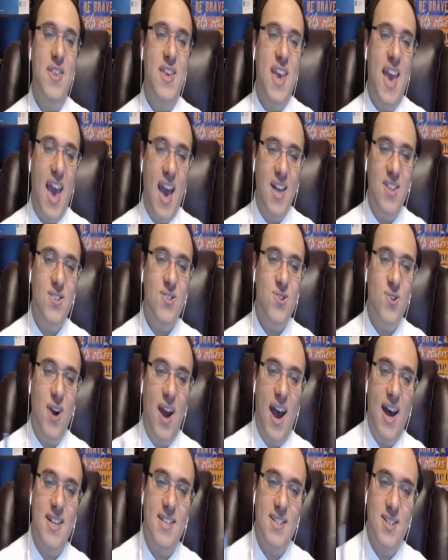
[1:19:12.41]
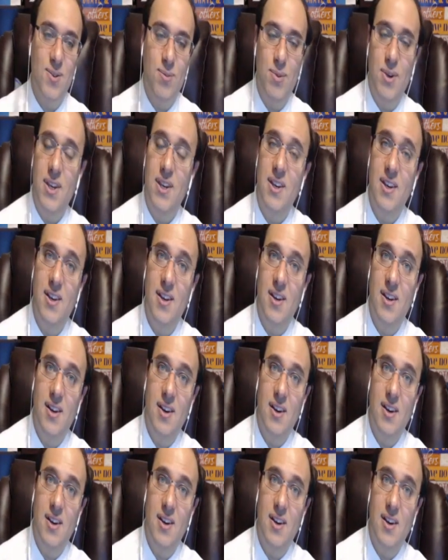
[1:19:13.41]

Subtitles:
the answer has to be